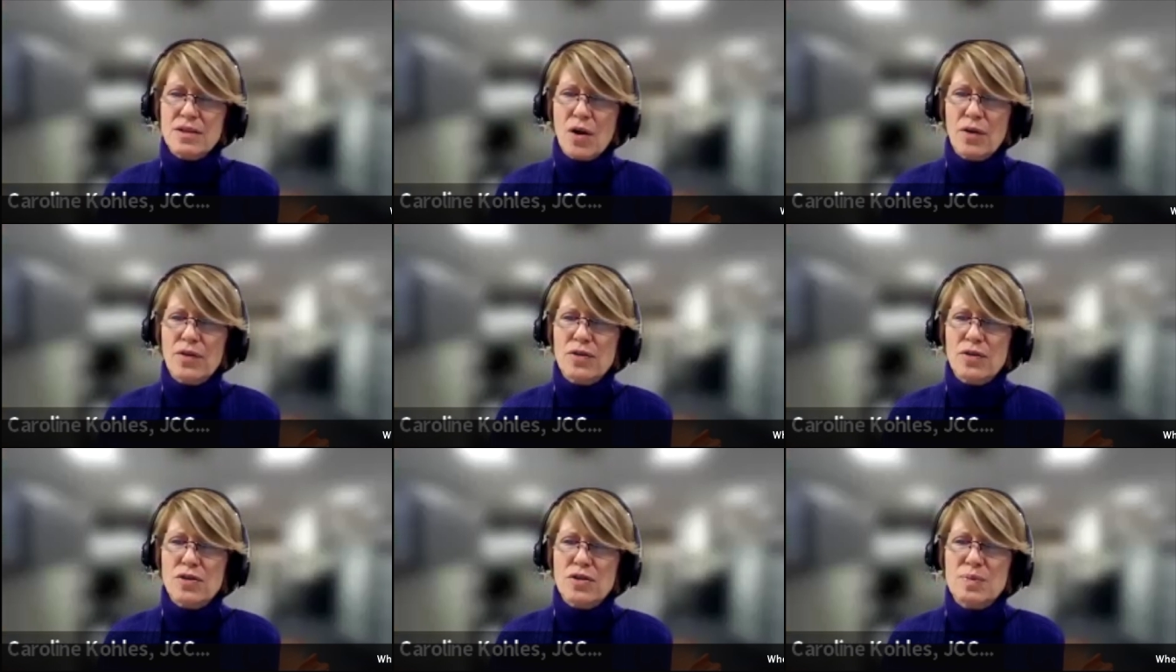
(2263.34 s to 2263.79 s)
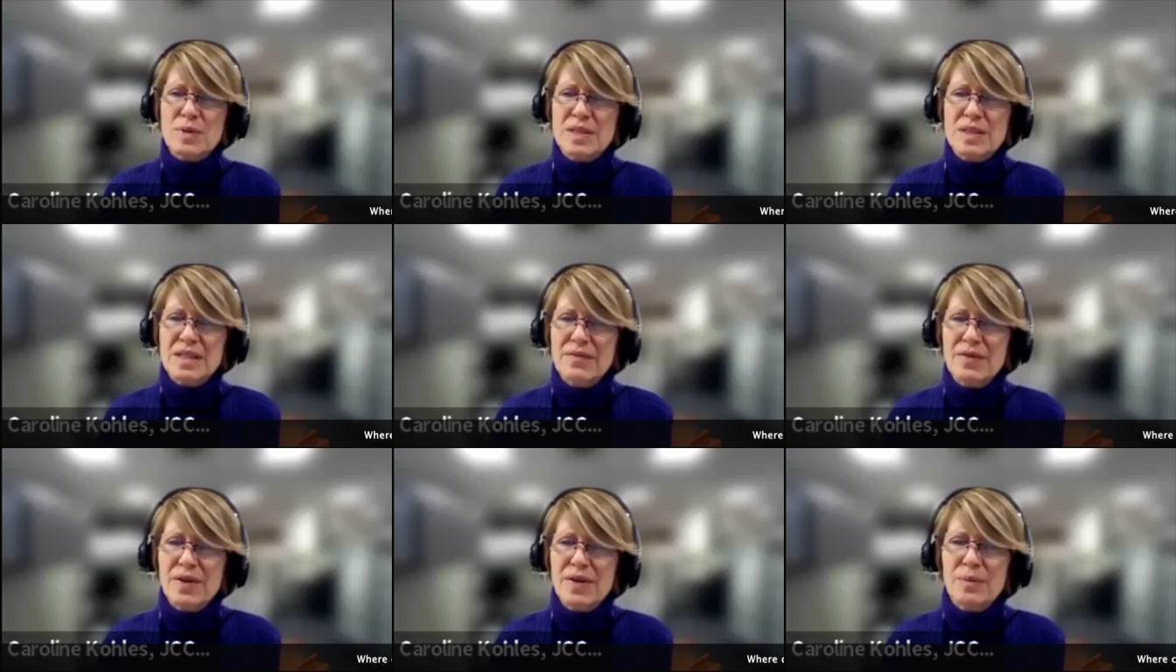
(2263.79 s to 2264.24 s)
Are there
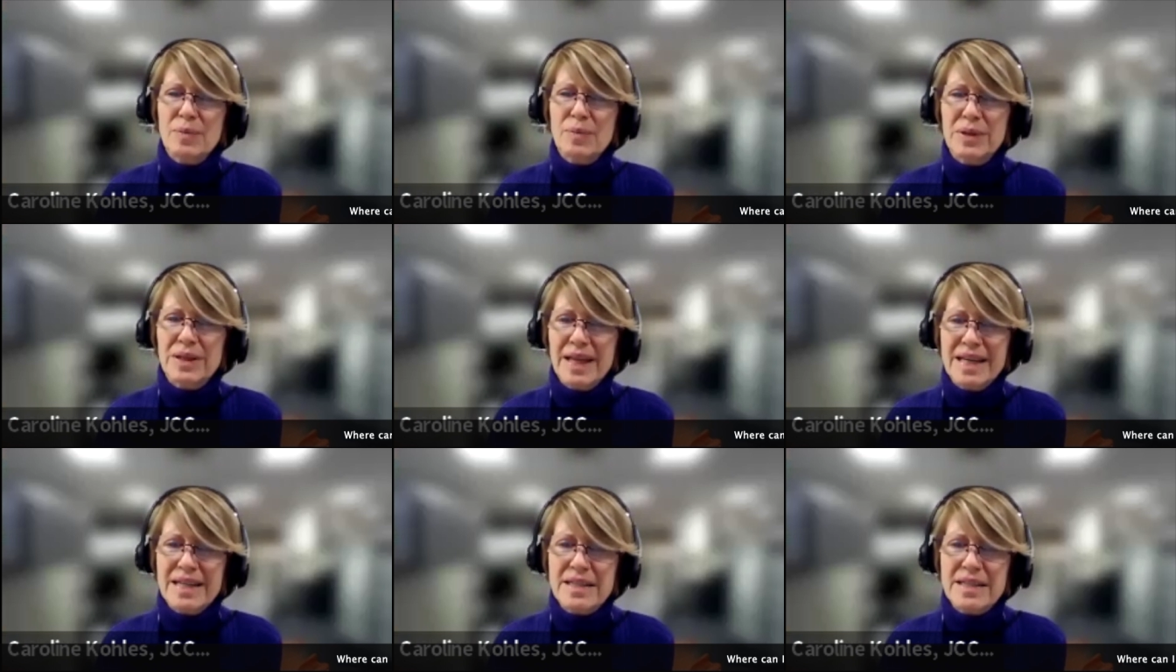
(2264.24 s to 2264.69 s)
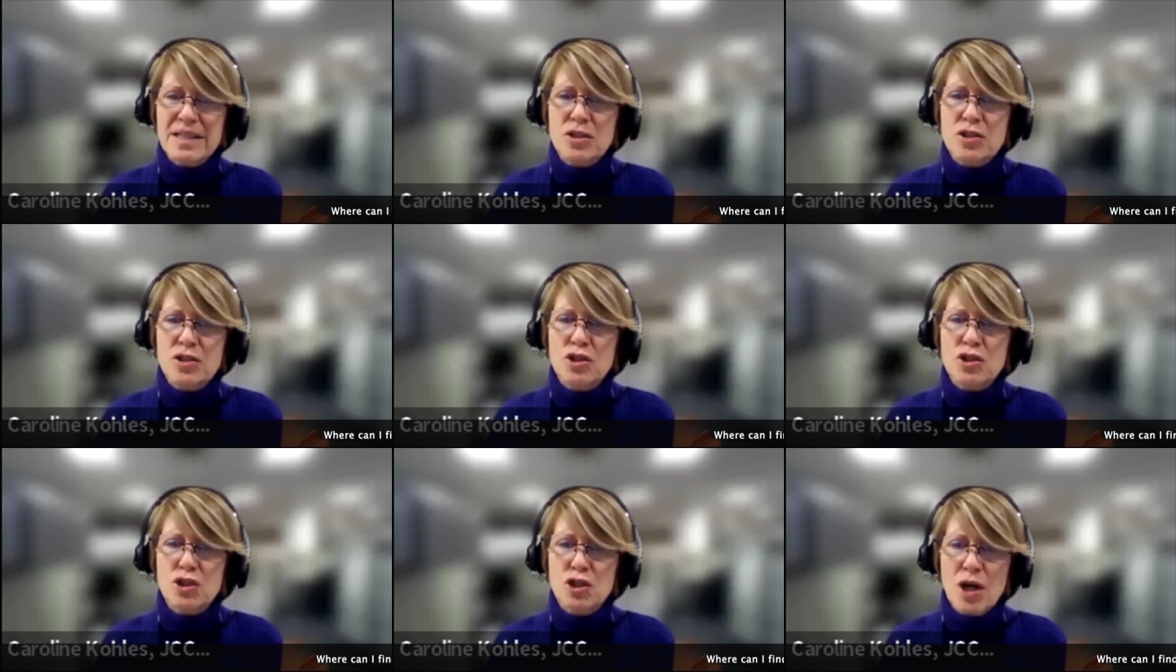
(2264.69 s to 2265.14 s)
specific
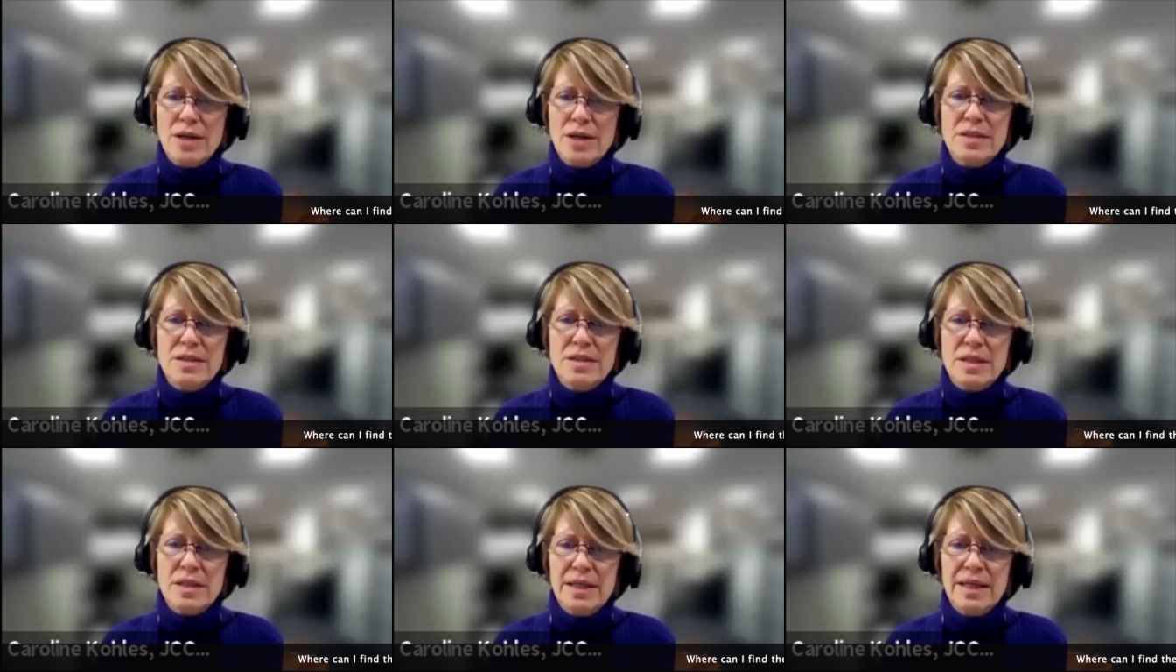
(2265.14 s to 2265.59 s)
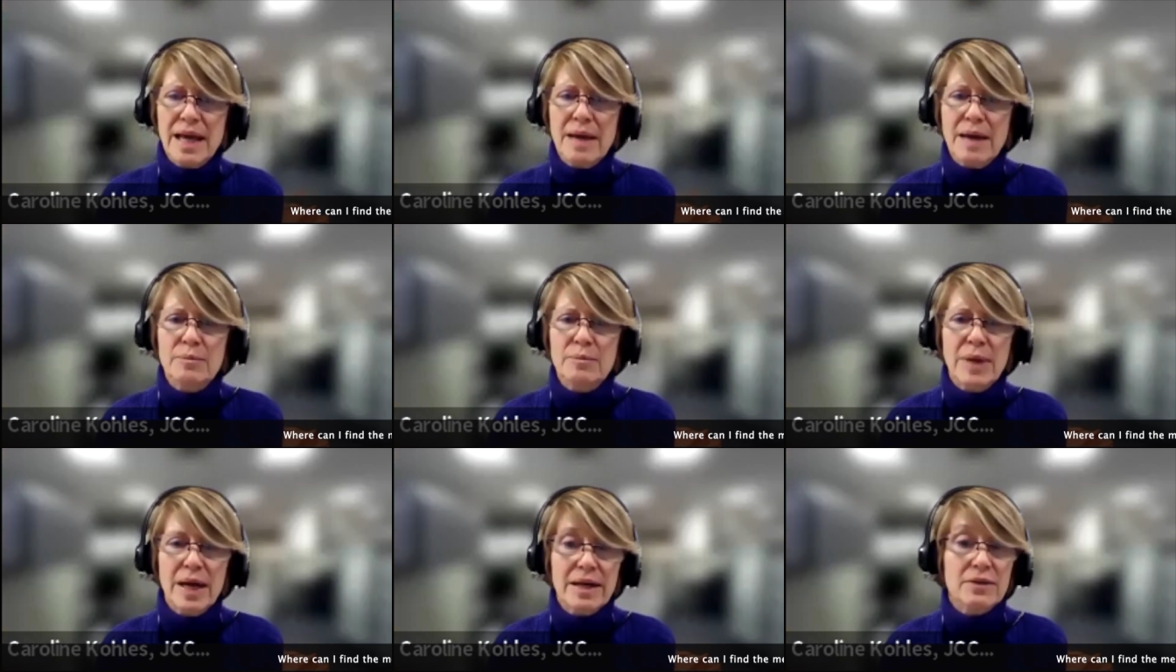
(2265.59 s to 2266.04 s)
places just to
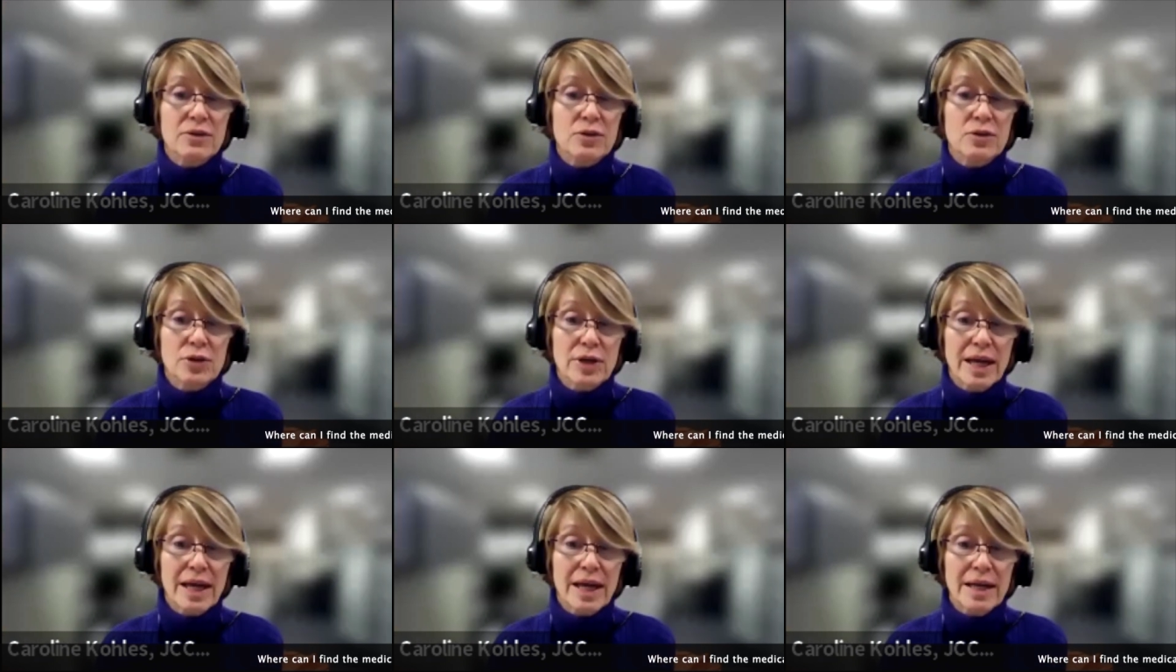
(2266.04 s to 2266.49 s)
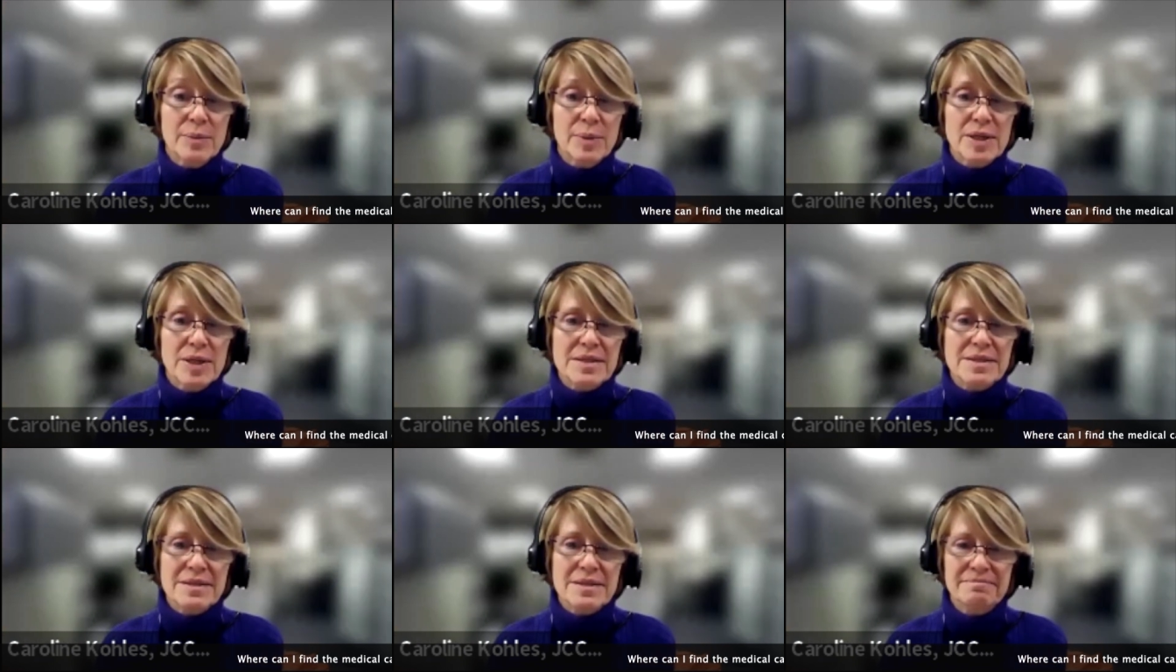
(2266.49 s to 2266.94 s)
get medical
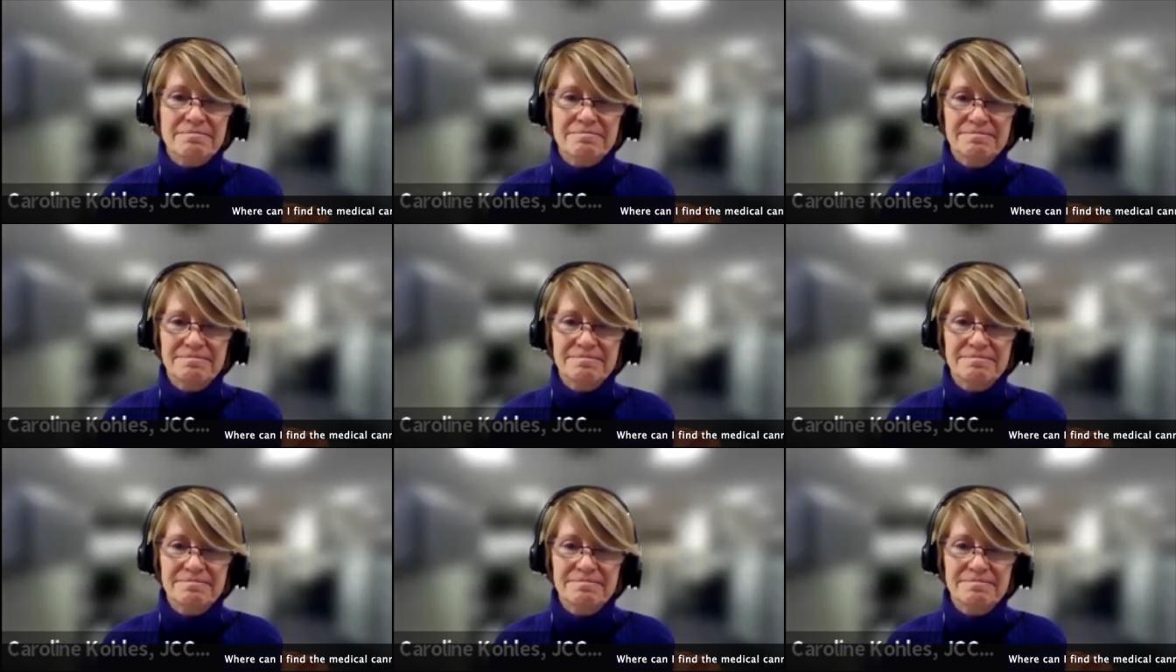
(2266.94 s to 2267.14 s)
cannabis?